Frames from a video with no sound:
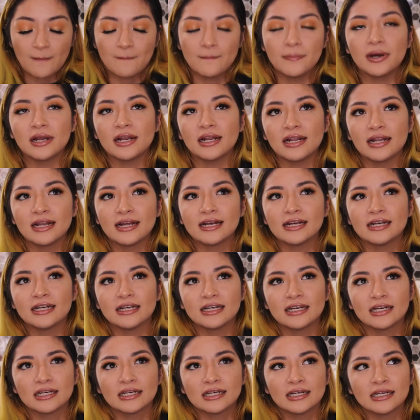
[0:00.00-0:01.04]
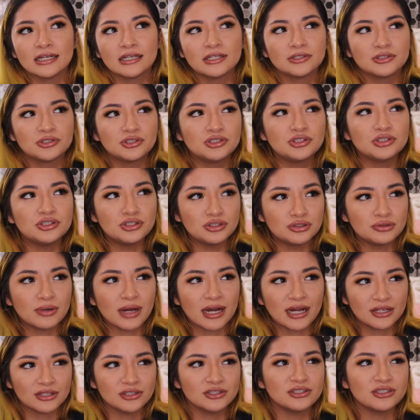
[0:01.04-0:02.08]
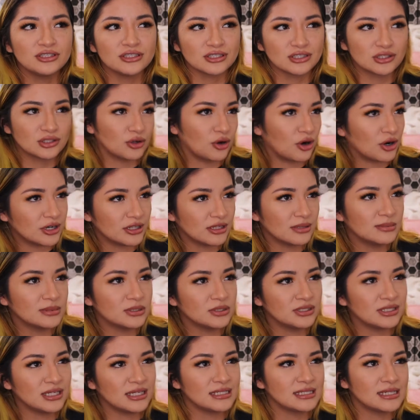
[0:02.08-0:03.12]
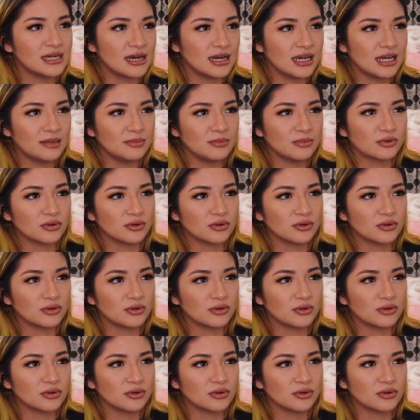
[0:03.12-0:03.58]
But should you actually discard them during that time